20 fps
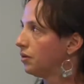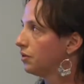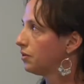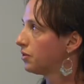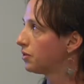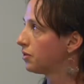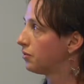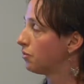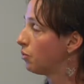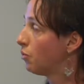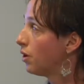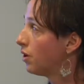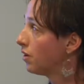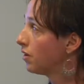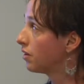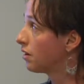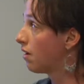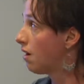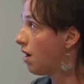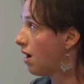sort of what are
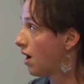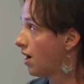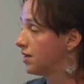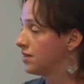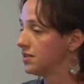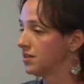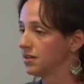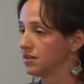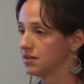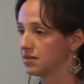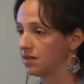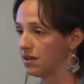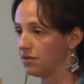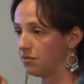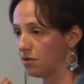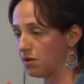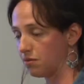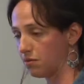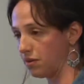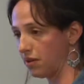the causes
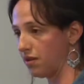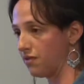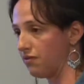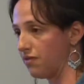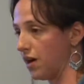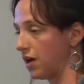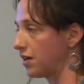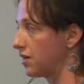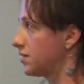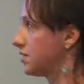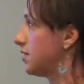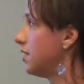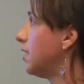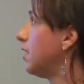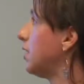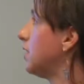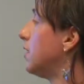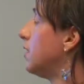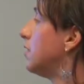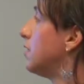and what were the effects?
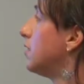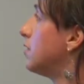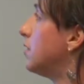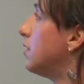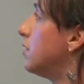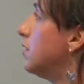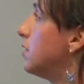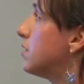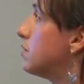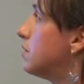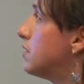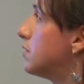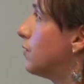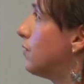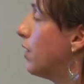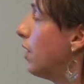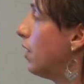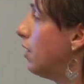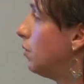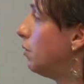So this was
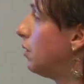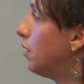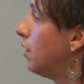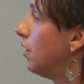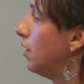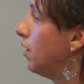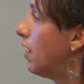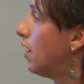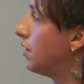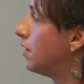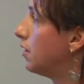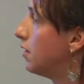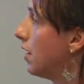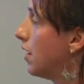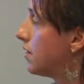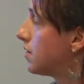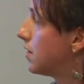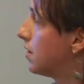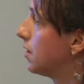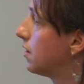from a longer
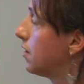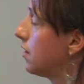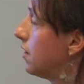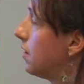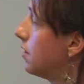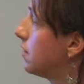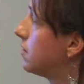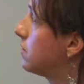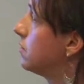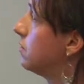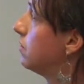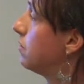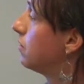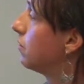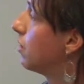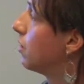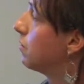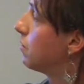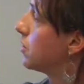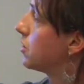essay that a student
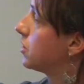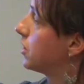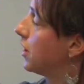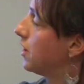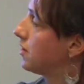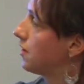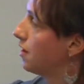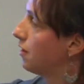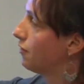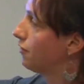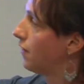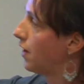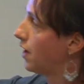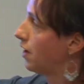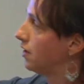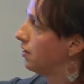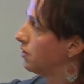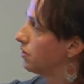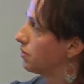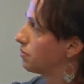wrote where she
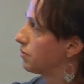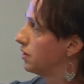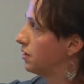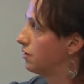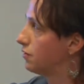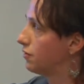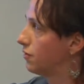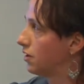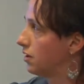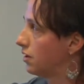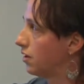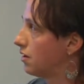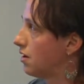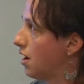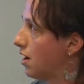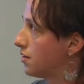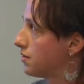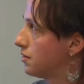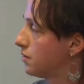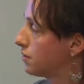identified 3 different
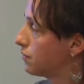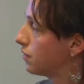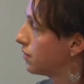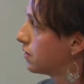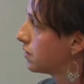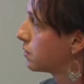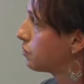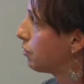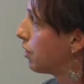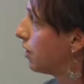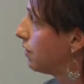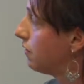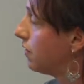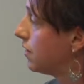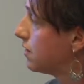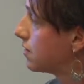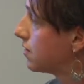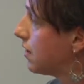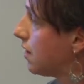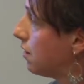causes for the spread of
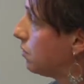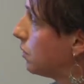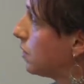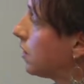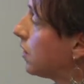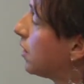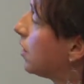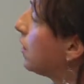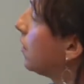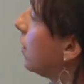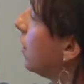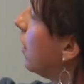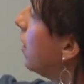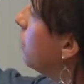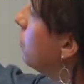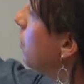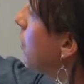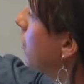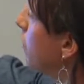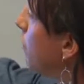Islam.
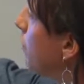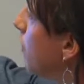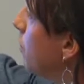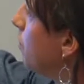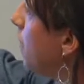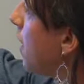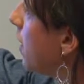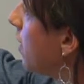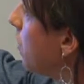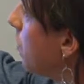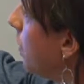And one of her body